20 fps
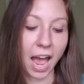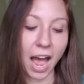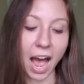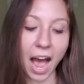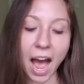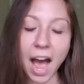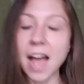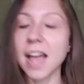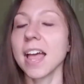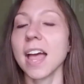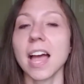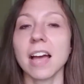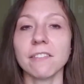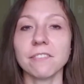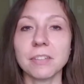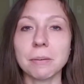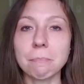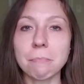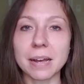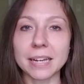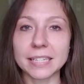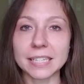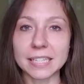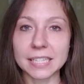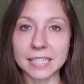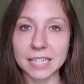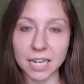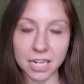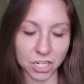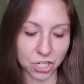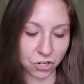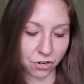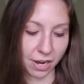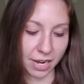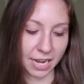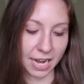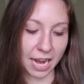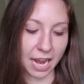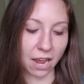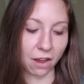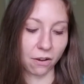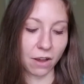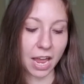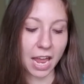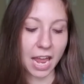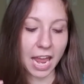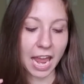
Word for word: I have the Midas touch right now.